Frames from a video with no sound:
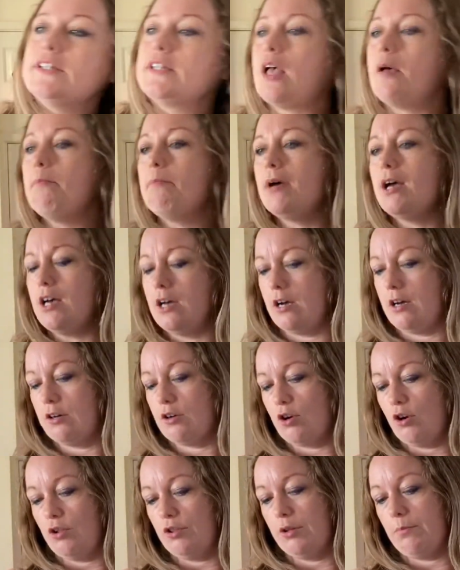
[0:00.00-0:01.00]
a
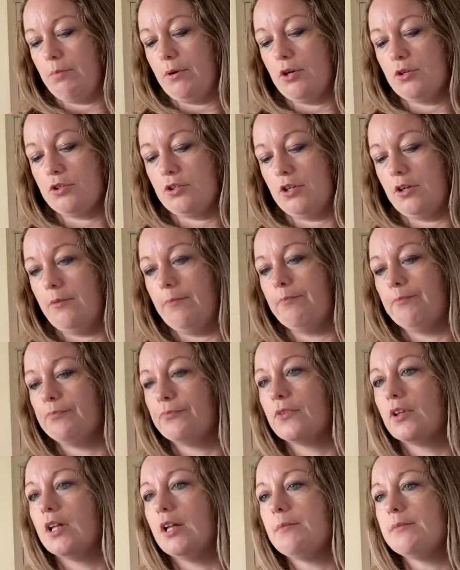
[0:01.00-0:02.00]
mark on the bottom.
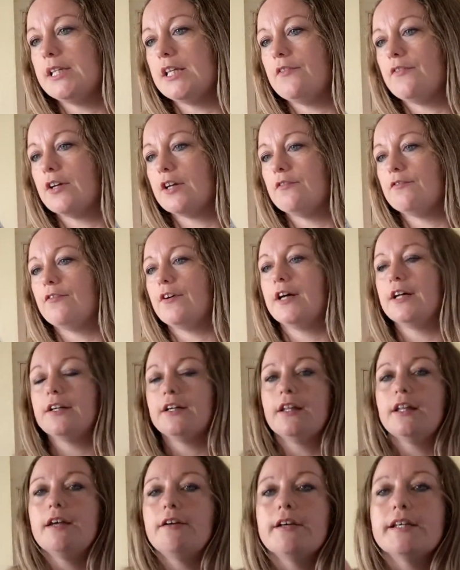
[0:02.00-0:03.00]
Let me see if I can find
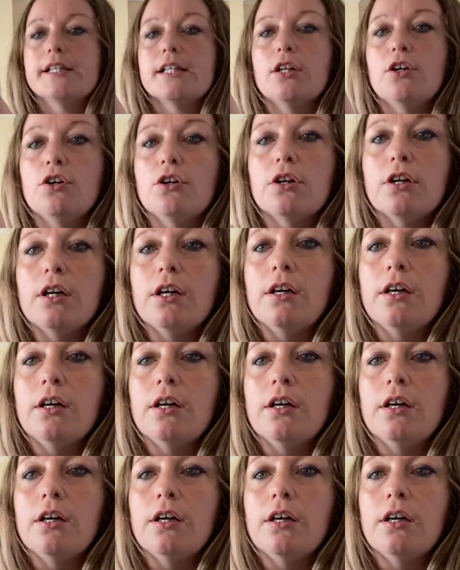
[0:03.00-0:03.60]
it. There it is, look.